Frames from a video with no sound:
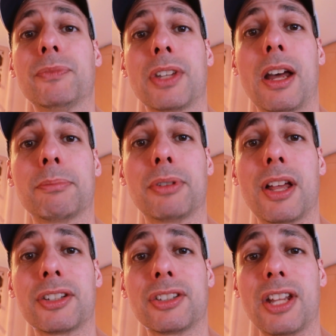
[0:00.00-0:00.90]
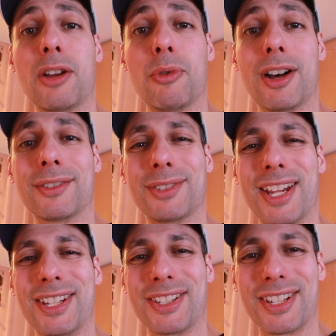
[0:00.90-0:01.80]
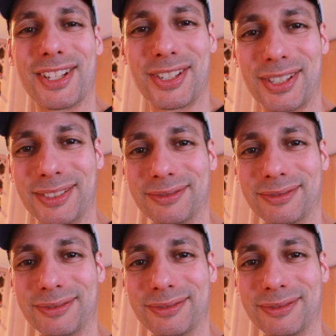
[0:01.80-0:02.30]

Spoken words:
God bless, stay well. Taste this.